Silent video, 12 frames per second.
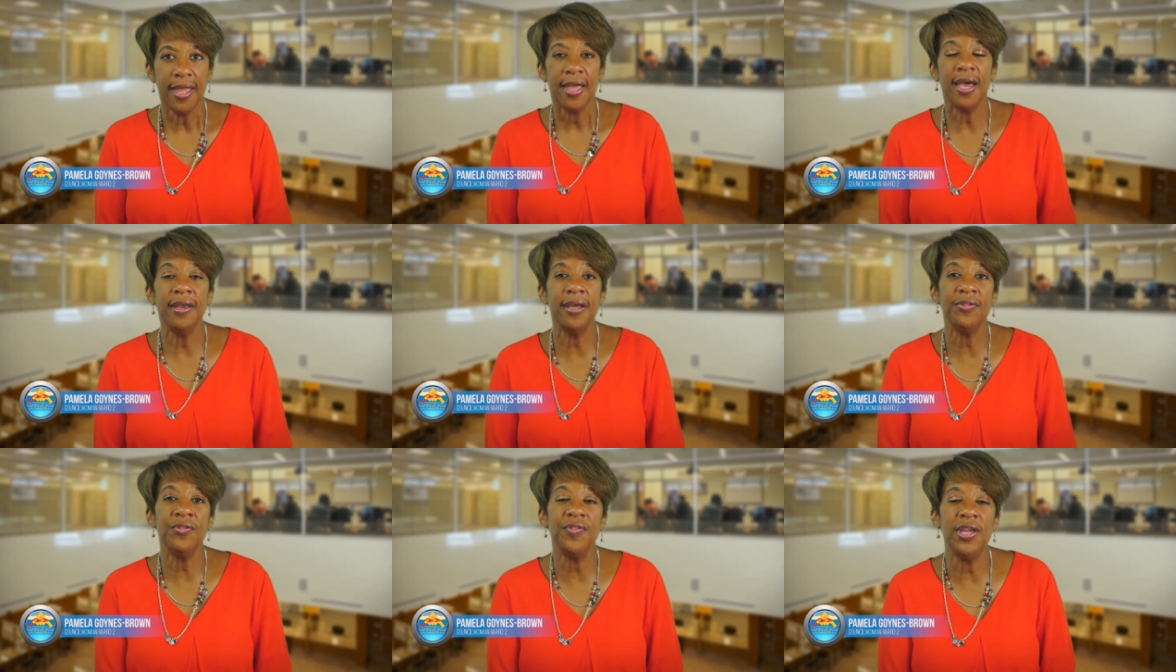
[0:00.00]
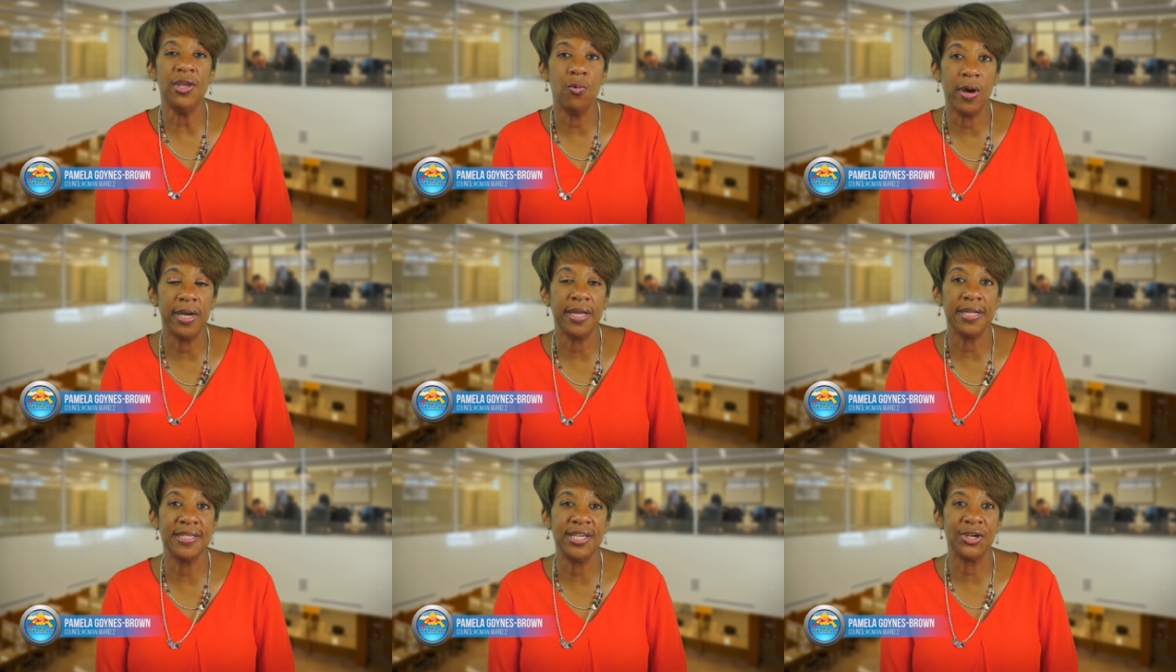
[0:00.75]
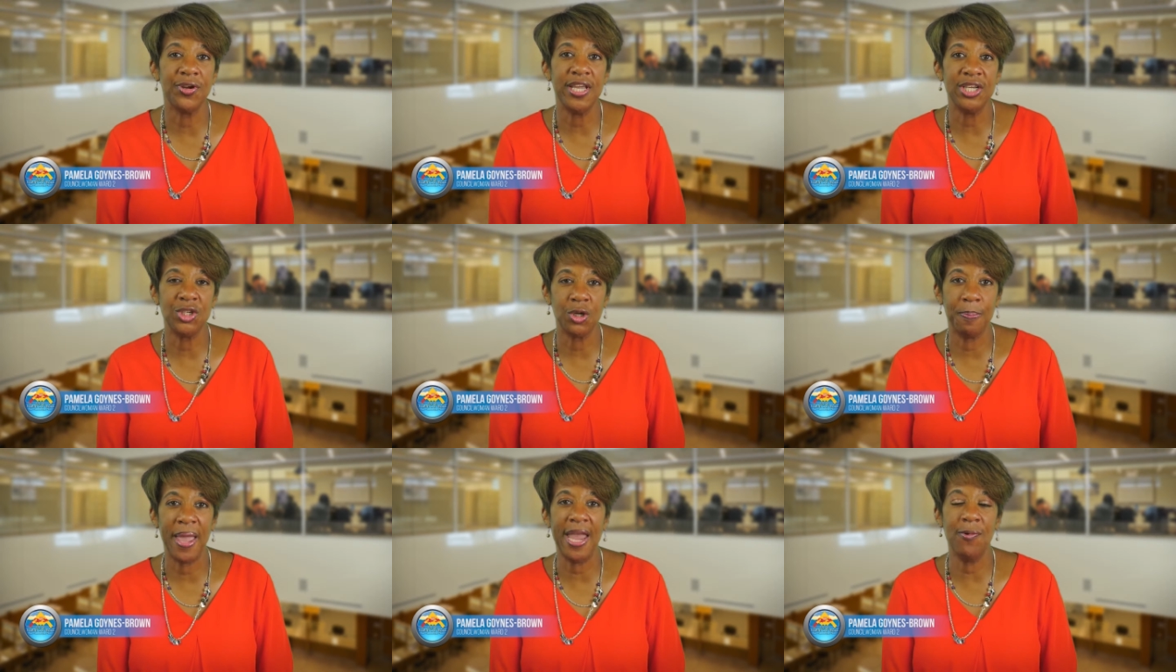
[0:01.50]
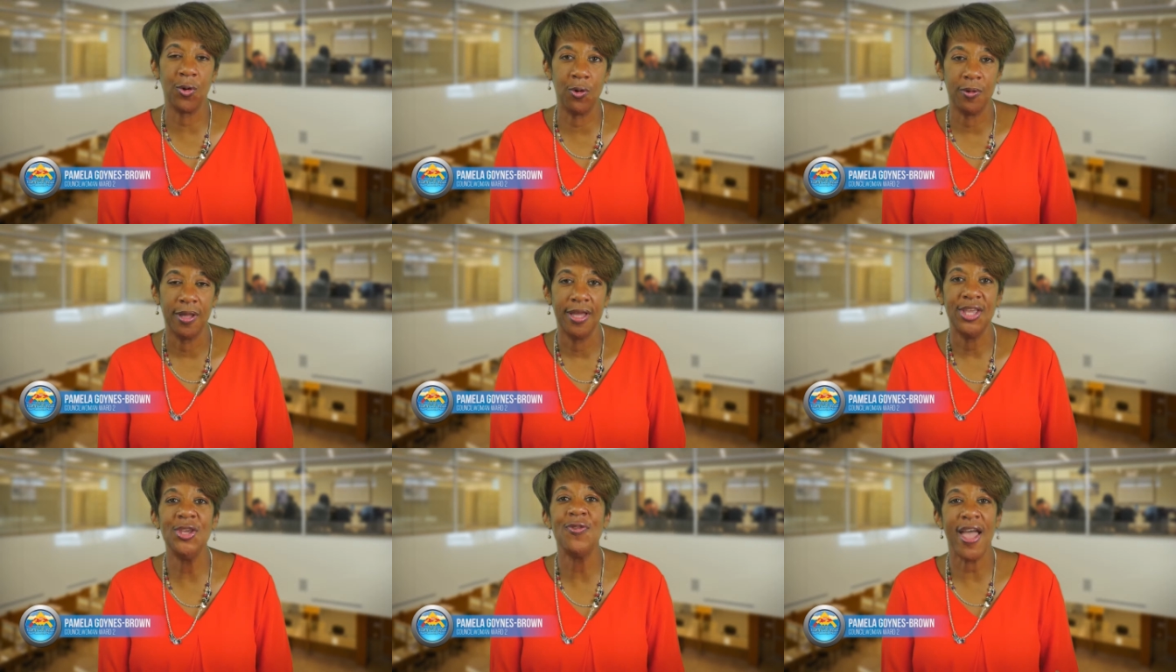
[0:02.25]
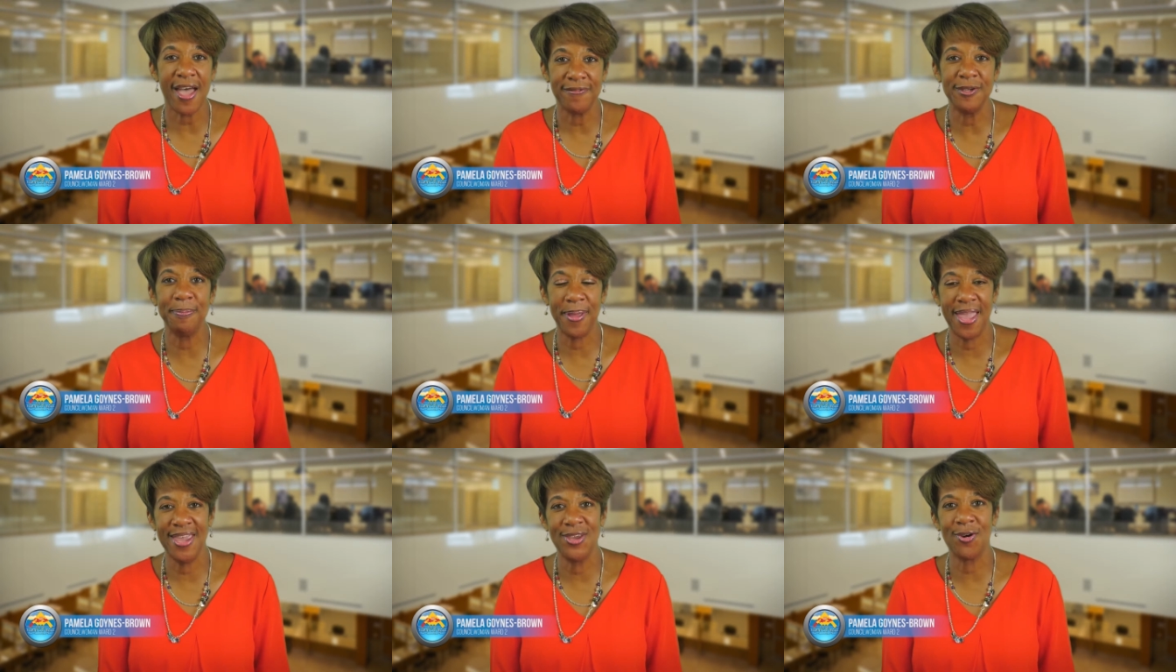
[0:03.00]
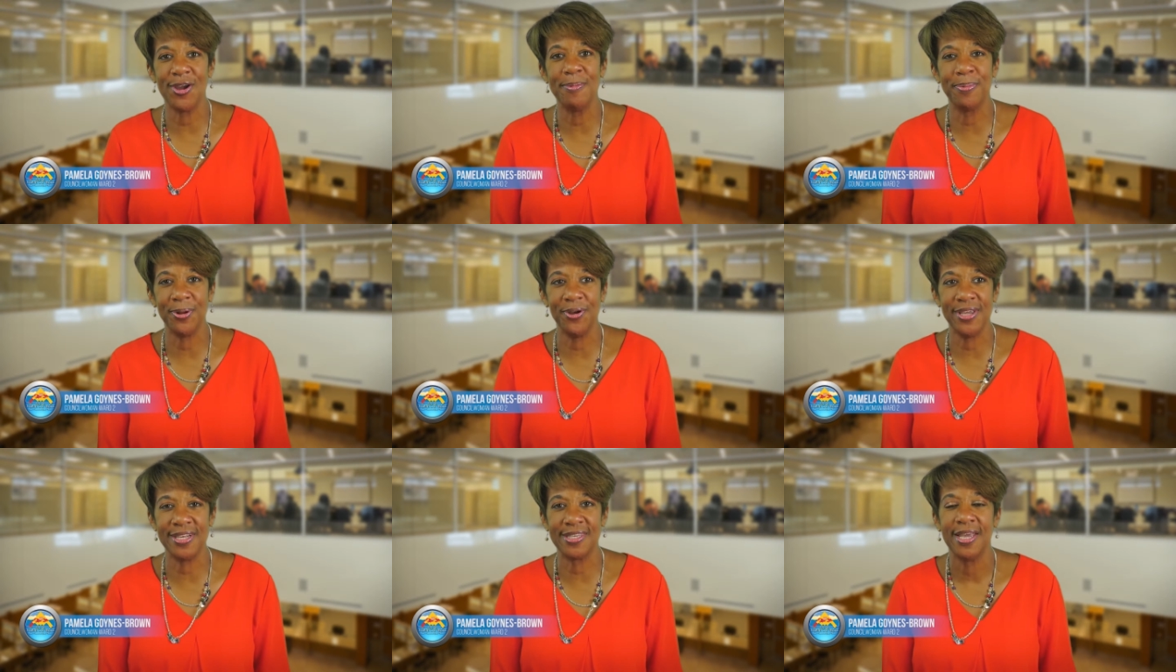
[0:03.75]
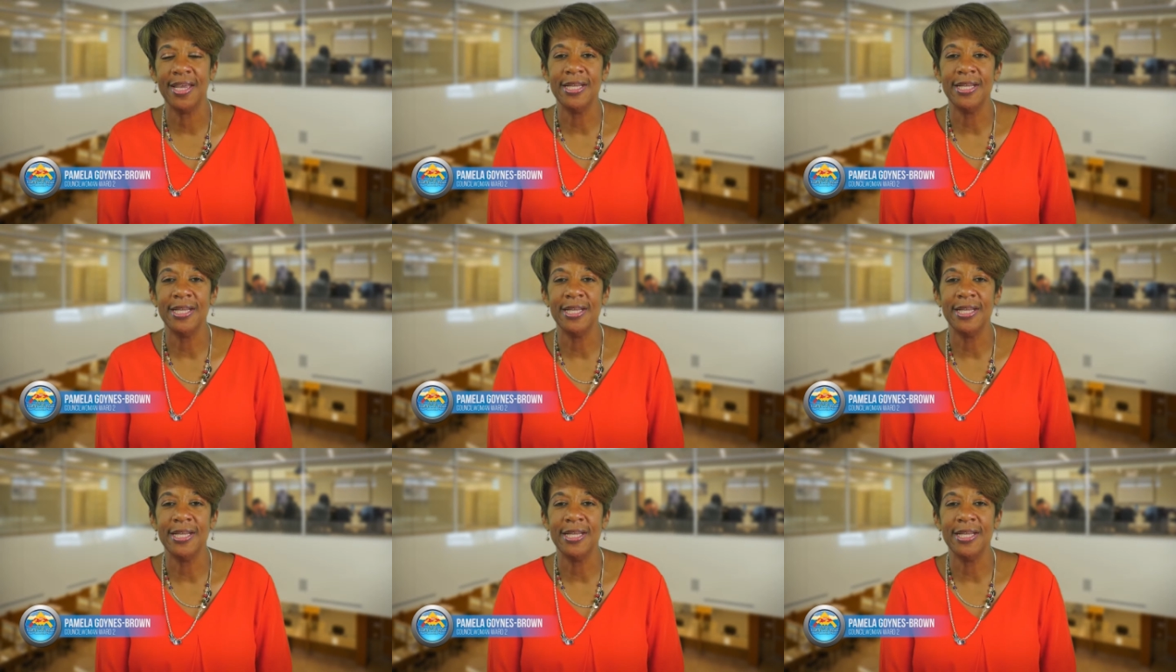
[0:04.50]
Another thing you want to consider is your payroll. You have to pay your employees.